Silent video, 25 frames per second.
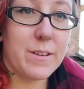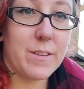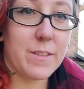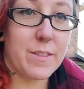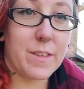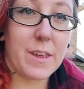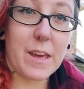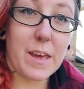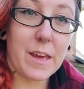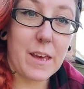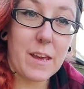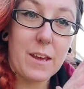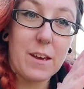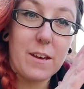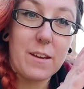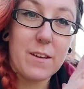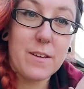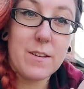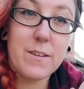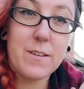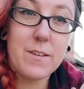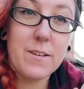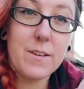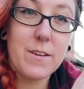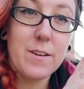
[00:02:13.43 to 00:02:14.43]
the
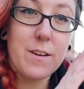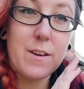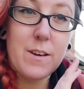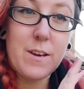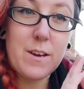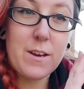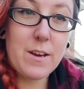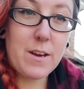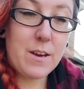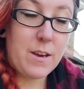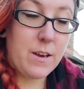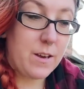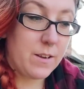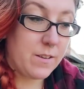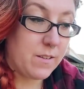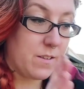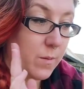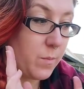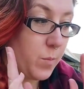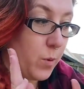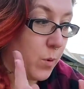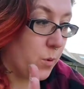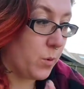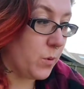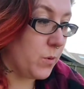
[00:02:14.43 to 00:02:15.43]

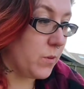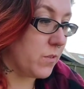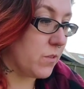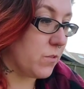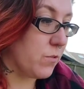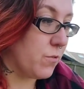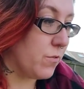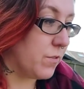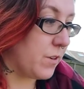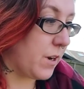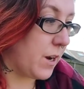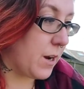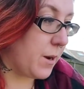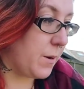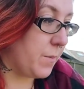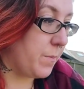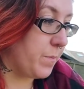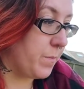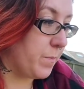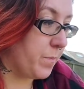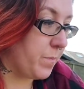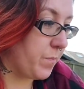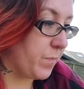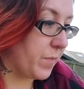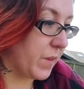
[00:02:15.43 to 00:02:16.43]
supports, or
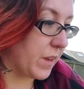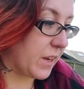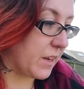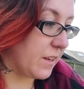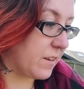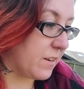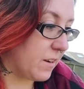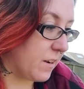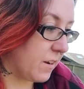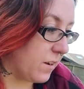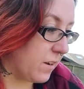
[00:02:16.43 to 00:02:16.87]
like I did